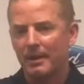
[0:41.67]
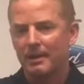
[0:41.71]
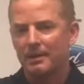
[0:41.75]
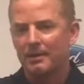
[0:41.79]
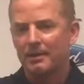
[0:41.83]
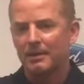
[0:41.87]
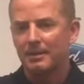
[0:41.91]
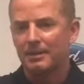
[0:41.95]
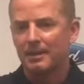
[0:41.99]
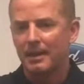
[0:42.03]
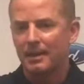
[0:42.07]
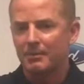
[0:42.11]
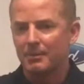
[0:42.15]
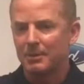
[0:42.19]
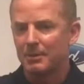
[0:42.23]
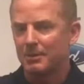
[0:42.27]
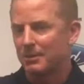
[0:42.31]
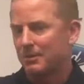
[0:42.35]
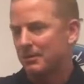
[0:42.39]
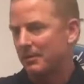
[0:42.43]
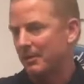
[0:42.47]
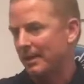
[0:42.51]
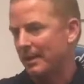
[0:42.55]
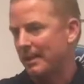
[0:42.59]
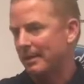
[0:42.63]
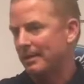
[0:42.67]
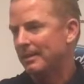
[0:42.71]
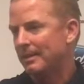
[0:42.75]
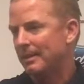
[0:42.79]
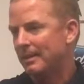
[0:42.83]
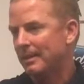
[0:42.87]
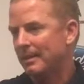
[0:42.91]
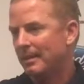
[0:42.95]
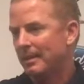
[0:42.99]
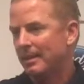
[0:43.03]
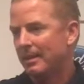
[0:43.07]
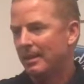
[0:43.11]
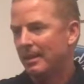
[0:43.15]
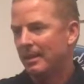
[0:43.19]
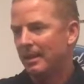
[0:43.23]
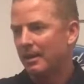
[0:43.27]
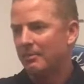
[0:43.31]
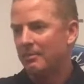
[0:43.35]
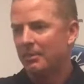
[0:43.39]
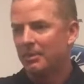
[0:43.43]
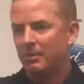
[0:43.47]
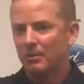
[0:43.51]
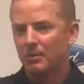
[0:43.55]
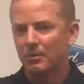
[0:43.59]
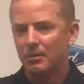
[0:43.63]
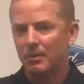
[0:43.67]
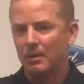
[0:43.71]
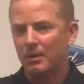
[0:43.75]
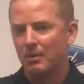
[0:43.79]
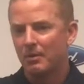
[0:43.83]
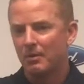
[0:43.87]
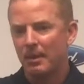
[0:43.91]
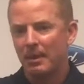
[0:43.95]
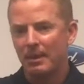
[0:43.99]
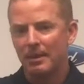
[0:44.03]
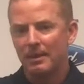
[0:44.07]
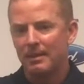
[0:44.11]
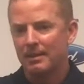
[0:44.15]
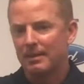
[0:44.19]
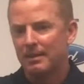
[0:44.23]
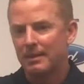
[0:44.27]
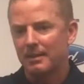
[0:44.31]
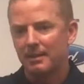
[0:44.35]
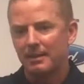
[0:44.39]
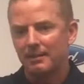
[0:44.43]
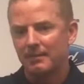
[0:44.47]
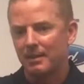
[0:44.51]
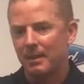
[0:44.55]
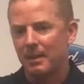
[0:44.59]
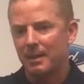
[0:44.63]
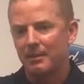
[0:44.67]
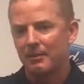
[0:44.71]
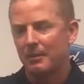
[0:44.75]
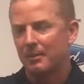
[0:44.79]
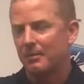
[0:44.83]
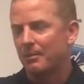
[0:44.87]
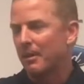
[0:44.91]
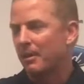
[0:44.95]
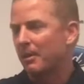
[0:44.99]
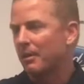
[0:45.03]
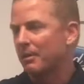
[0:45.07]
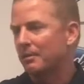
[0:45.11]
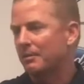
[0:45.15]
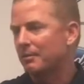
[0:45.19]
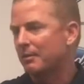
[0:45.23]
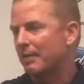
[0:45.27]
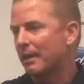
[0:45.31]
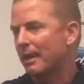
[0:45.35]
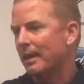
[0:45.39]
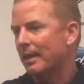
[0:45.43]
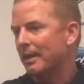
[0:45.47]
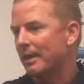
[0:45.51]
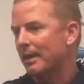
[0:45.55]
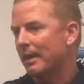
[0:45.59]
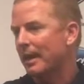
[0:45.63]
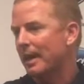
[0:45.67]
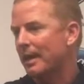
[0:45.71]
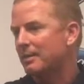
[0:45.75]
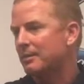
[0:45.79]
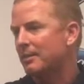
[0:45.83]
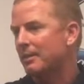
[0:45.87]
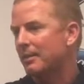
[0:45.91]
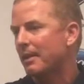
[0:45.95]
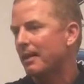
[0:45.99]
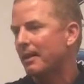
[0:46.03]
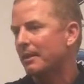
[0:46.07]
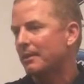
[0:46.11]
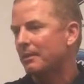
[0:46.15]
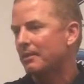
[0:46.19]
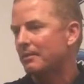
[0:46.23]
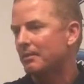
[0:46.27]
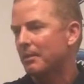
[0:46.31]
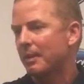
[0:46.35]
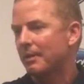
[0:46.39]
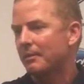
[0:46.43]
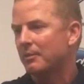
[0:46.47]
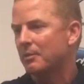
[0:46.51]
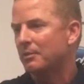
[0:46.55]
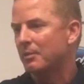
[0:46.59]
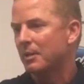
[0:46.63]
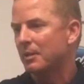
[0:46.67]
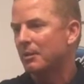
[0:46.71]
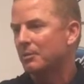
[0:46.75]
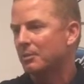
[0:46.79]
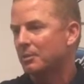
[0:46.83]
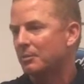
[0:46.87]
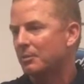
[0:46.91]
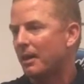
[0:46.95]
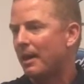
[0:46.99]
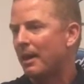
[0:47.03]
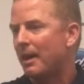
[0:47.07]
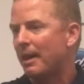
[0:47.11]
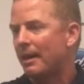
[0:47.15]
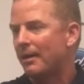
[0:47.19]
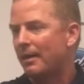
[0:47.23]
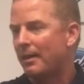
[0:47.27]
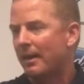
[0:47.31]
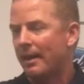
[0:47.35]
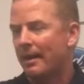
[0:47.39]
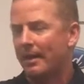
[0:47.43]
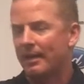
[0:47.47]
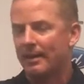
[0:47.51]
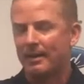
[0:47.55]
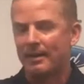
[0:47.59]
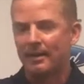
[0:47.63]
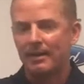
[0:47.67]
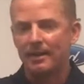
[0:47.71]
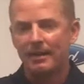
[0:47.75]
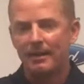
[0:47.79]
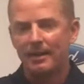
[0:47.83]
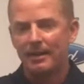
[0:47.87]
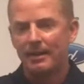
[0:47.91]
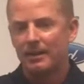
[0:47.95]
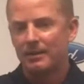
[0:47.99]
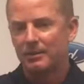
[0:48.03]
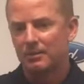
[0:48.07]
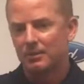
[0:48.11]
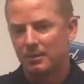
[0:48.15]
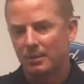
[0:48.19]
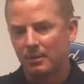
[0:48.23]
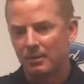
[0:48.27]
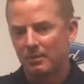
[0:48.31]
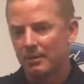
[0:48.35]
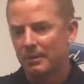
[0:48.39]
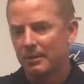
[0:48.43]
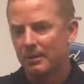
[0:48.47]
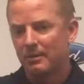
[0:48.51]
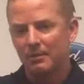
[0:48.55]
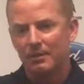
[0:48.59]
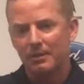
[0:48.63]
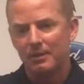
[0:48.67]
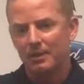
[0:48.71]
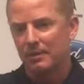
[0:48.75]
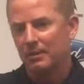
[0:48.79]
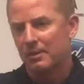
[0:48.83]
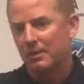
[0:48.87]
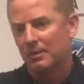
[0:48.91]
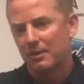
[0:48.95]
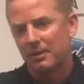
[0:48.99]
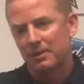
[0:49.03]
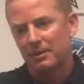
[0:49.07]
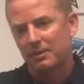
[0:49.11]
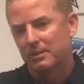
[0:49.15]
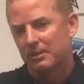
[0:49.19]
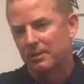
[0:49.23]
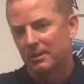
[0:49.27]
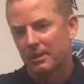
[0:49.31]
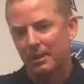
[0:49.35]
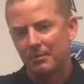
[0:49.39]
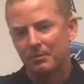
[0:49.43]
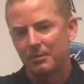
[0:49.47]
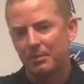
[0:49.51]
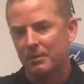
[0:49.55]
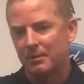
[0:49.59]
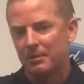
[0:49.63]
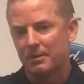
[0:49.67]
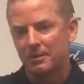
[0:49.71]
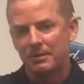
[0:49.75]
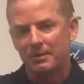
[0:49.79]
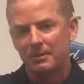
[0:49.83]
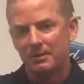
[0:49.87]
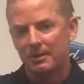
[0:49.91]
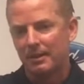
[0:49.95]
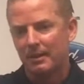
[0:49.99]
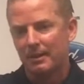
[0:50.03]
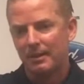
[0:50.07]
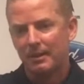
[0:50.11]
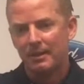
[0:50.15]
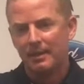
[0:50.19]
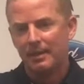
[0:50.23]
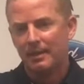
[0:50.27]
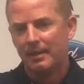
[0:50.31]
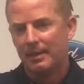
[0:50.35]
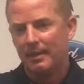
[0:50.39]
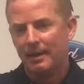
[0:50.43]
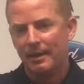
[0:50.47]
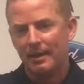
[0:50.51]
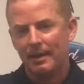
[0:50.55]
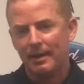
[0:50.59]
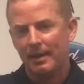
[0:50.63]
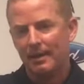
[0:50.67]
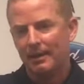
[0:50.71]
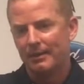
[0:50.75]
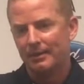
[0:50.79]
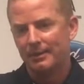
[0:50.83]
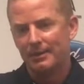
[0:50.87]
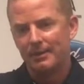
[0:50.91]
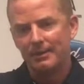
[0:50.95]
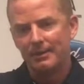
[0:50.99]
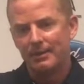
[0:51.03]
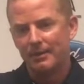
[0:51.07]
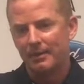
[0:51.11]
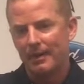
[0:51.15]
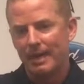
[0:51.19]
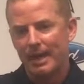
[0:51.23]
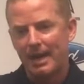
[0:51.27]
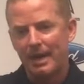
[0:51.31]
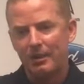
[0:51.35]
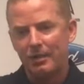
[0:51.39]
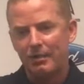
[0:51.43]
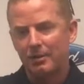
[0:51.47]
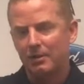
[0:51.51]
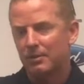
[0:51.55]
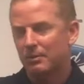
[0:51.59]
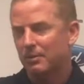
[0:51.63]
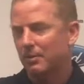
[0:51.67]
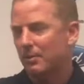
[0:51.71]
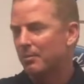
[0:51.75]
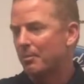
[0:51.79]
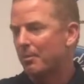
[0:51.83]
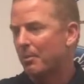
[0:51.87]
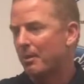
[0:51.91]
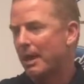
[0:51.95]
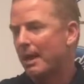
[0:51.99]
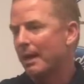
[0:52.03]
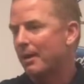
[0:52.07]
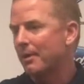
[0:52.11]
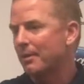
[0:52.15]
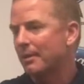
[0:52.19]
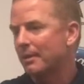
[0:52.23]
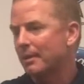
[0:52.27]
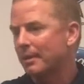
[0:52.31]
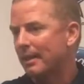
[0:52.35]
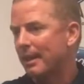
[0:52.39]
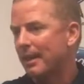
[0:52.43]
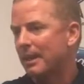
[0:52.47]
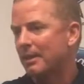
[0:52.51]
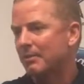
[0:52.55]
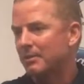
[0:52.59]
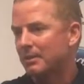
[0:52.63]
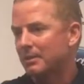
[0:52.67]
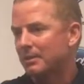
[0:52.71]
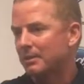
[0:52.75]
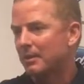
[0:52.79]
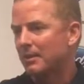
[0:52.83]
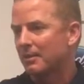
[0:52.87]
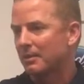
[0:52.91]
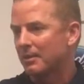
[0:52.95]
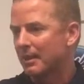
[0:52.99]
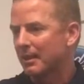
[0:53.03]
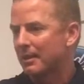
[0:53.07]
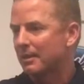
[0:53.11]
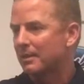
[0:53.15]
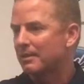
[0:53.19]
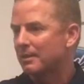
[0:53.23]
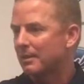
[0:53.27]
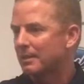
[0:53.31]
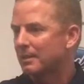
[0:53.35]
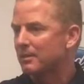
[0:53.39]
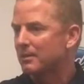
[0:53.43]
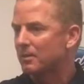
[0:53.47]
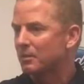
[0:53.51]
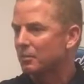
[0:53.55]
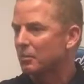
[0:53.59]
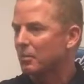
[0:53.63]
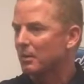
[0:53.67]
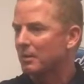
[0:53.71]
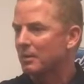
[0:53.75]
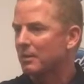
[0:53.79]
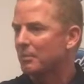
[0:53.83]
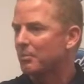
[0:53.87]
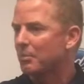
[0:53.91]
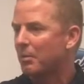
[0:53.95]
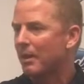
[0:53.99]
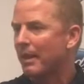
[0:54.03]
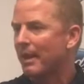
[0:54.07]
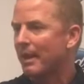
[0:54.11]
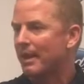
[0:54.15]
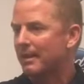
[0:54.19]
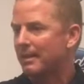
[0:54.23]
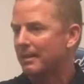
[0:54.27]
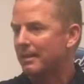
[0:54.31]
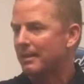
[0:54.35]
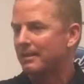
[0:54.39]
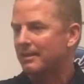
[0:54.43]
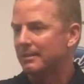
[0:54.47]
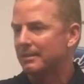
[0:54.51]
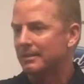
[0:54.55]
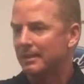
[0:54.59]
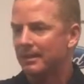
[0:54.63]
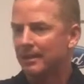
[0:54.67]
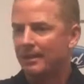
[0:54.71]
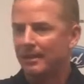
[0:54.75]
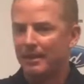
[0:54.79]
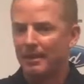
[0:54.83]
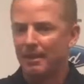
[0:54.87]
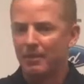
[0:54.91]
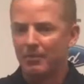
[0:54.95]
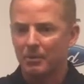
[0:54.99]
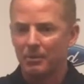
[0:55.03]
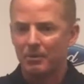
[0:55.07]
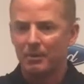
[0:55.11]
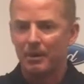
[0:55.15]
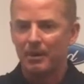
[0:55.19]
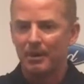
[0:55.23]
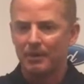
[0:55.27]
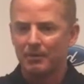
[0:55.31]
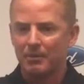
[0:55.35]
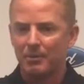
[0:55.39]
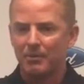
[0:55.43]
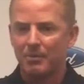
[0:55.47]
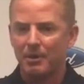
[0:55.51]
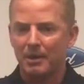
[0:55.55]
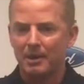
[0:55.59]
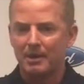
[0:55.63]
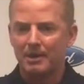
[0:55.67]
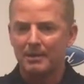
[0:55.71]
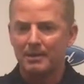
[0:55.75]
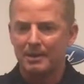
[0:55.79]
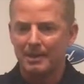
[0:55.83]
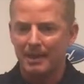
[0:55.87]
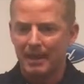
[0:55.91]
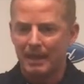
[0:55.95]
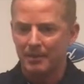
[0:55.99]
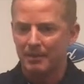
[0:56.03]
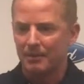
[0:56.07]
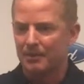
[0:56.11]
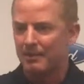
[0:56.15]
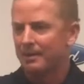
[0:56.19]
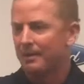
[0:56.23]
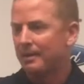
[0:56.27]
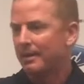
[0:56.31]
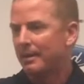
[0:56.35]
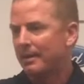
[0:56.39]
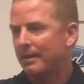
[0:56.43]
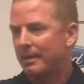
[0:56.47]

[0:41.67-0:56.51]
and to demonstrate, uh, but do it in a way that didn't involve the American flag and the national anthem. And everybody was behind that. And so literally it took us up until uh, you know, an hour or so prior to the game to say, okay, this, this is what the plan is. We want everybody together.